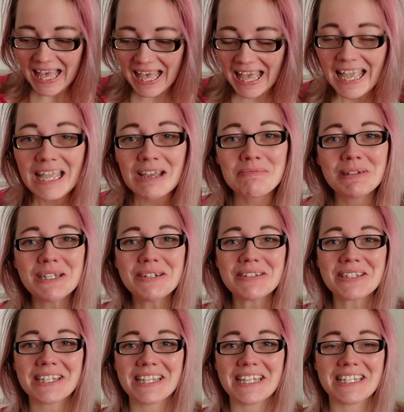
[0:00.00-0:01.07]
I am
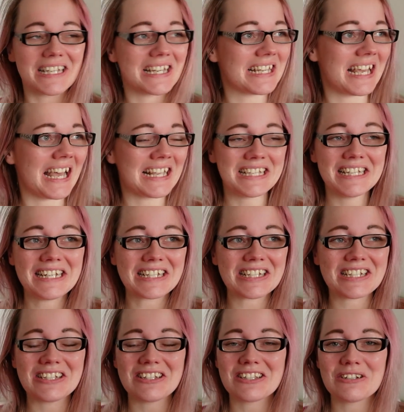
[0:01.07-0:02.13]
using this as an excuse